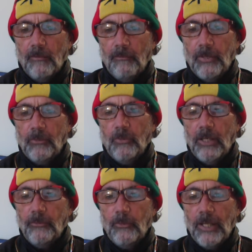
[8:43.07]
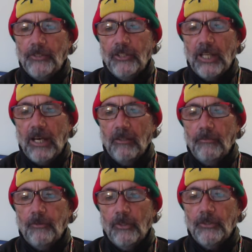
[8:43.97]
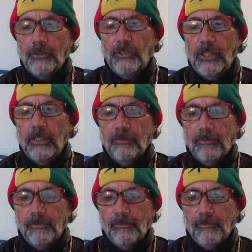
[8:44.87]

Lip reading: But what went ye out for to see?